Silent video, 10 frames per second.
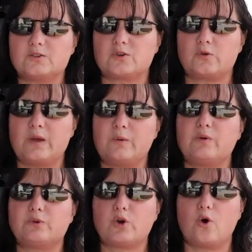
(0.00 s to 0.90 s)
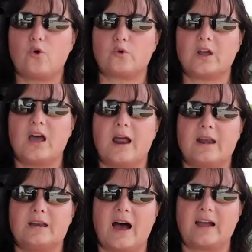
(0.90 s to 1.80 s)
so they we were told
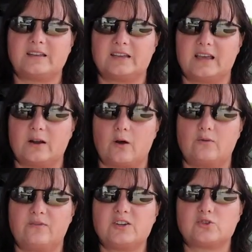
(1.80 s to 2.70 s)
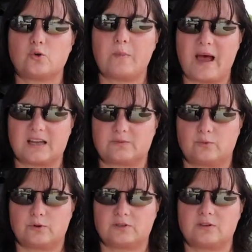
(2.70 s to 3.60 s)
not to get official
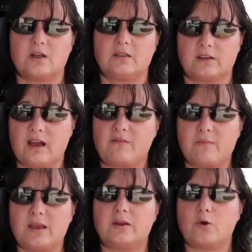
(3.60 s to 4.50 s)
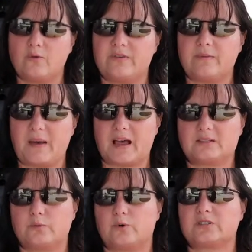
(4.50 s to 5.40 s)
passports, the government no fee
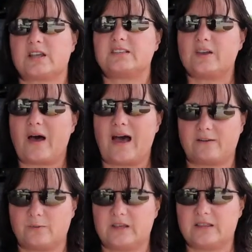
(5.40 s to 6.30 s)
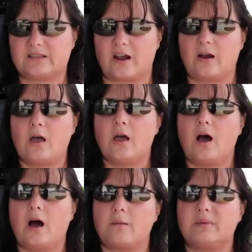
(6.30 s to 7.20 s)
passports, until after we get there
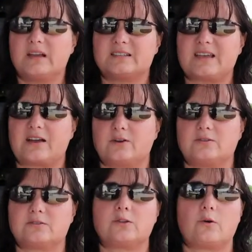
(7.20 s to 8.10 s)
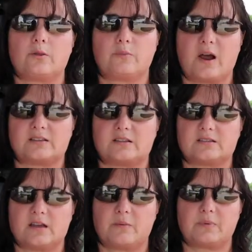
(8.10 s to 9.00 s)
um, because that could slow the
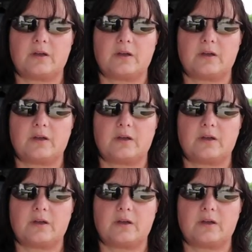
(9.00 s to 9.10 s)
process up.